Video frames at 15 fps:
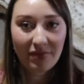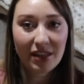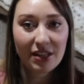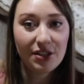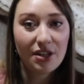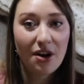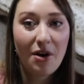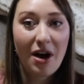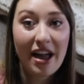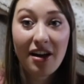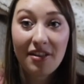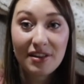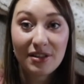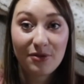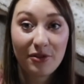So I
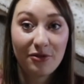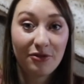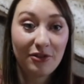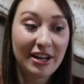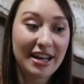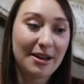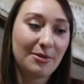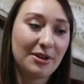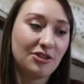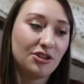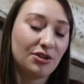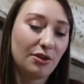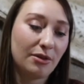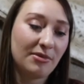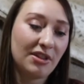got this for free,
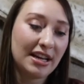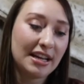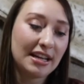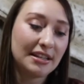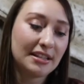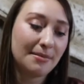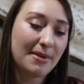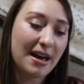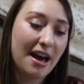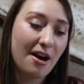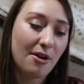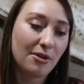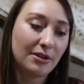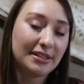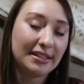which normally it's
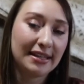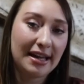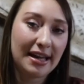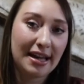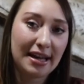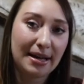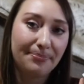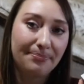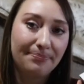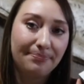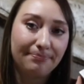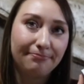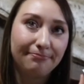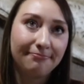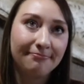about
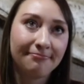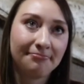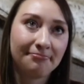um,